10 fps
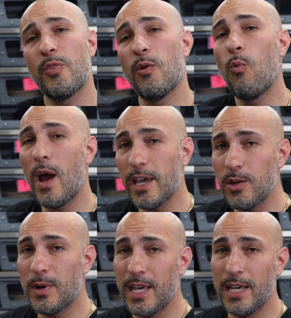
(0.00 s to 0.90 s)
The way
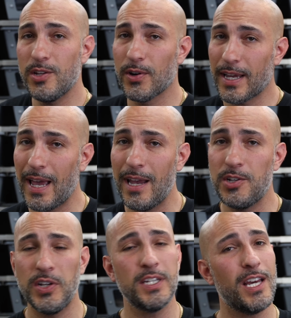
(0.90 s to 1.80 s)
you heat your
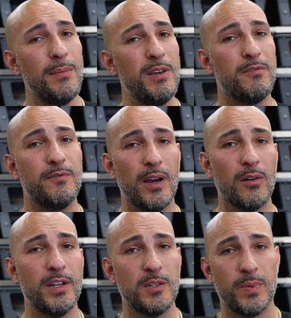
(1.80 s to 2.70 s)
cage is going to be
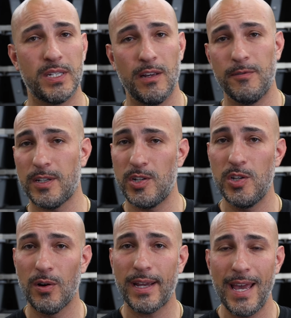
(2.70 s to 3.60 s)
very specific to
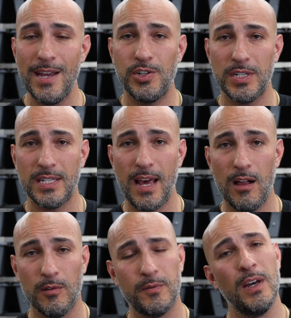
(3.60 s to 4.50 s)
your cage
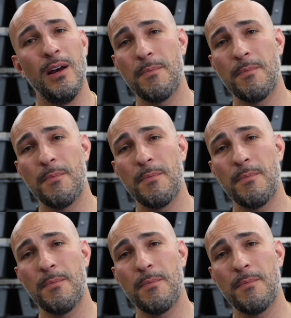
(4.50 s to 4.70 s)
itself.